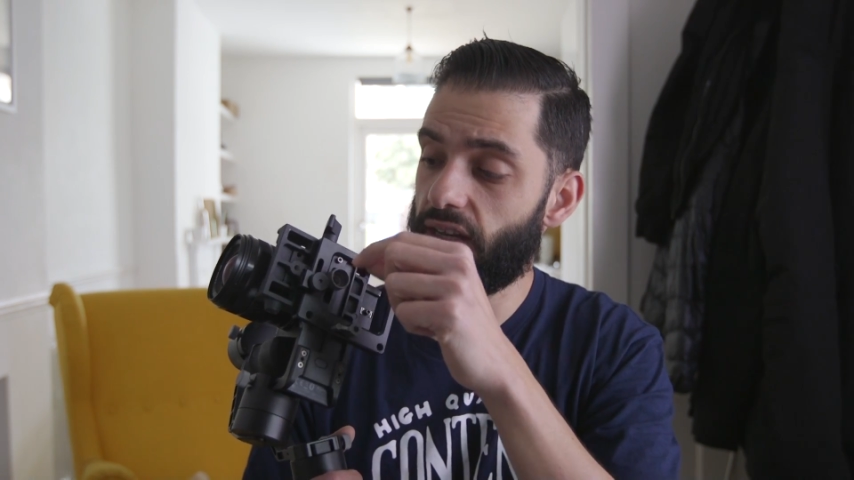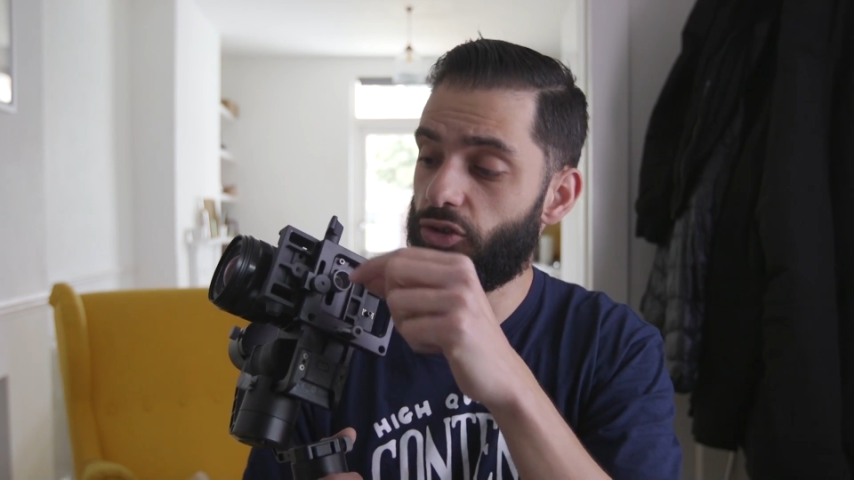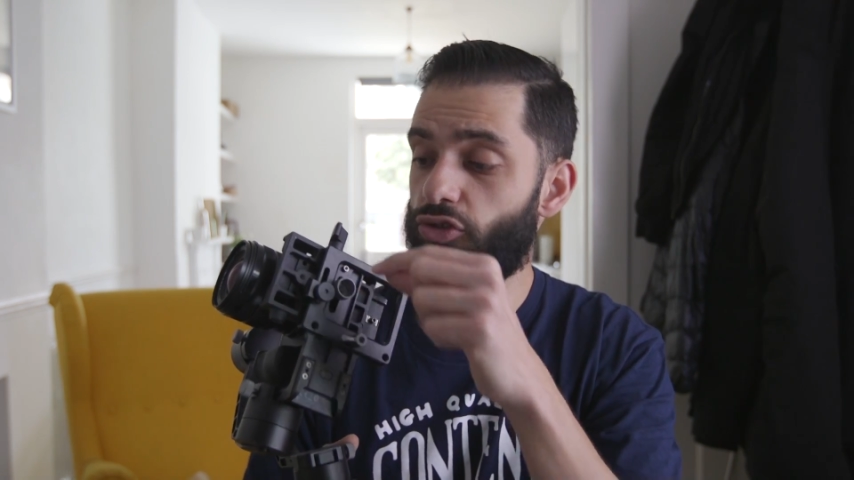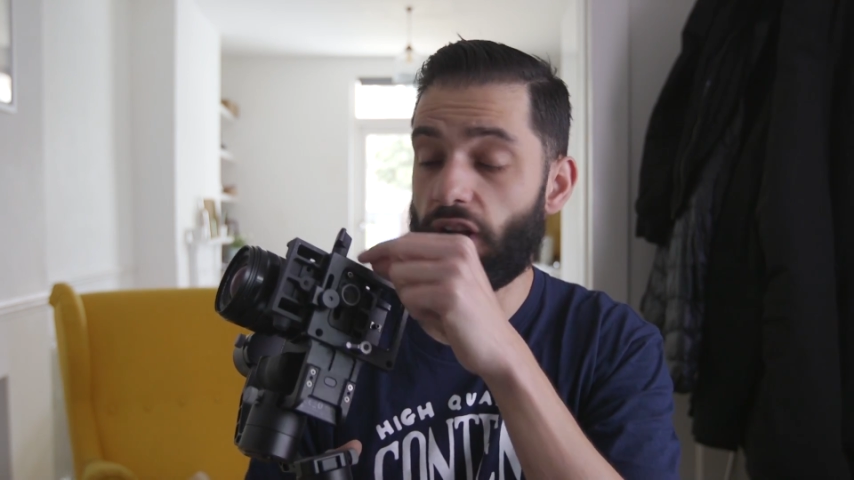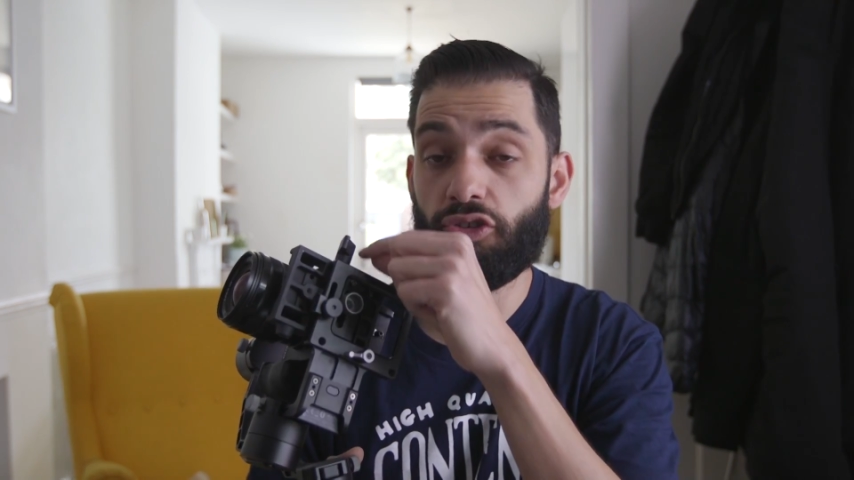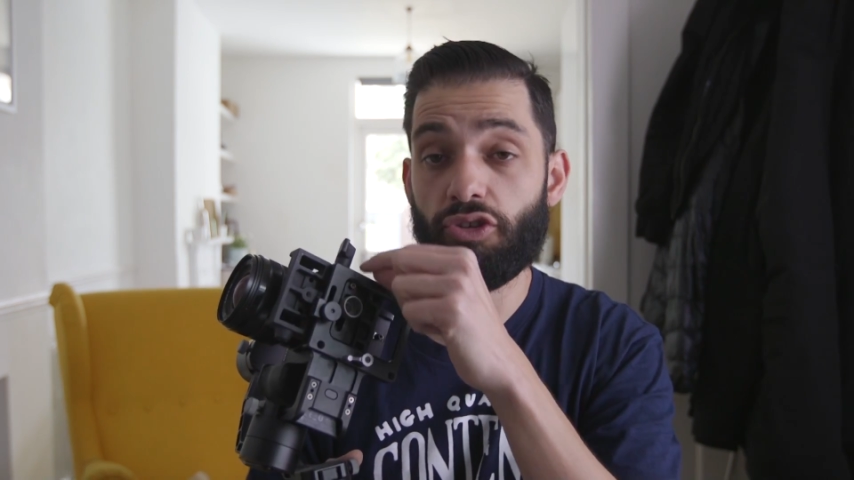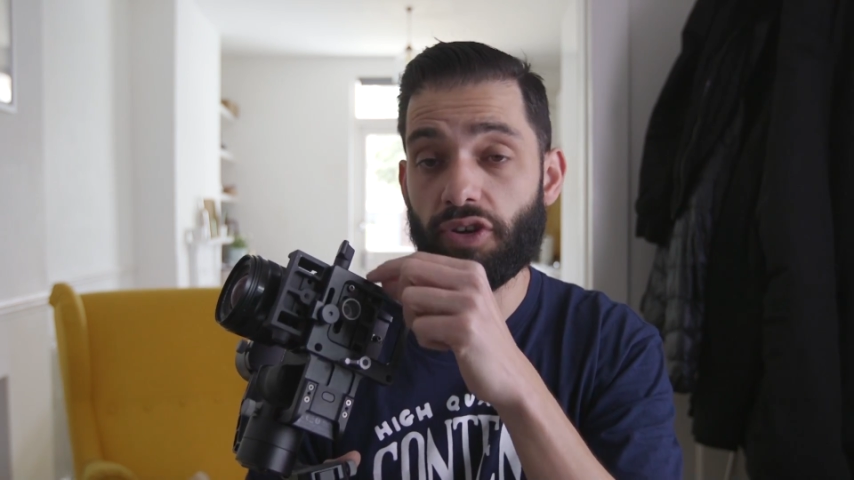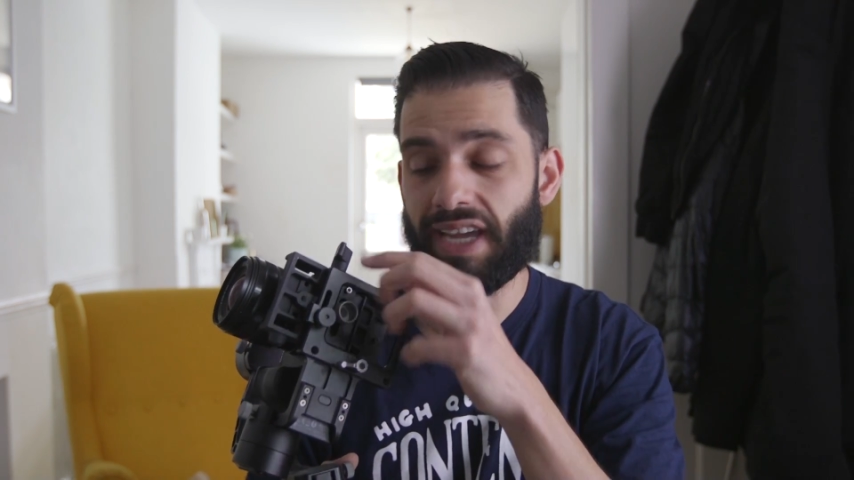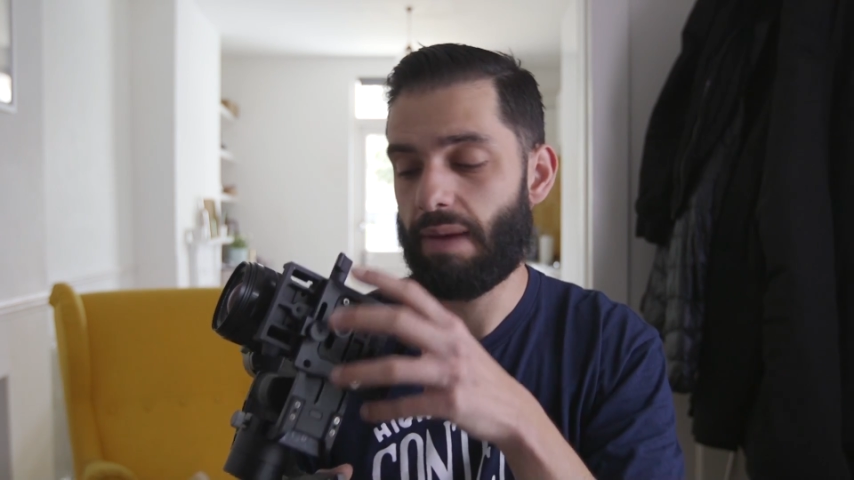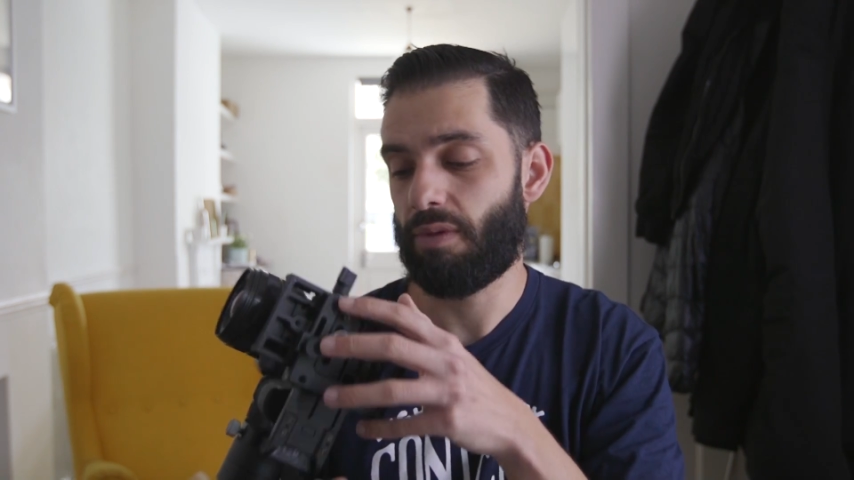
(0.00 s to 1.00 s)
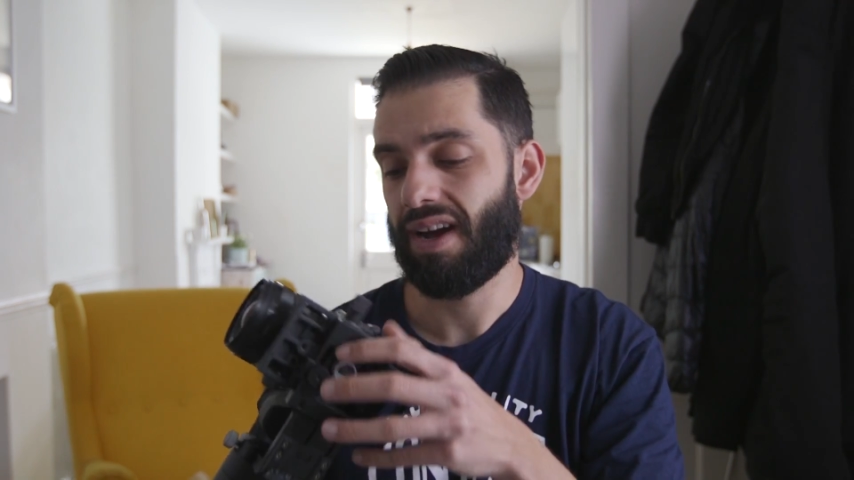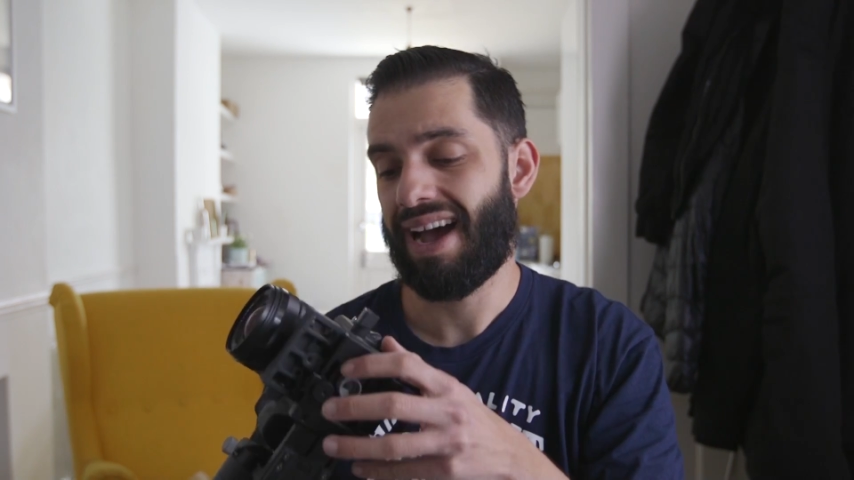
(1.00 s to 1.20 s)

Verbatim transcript: straight to your camera.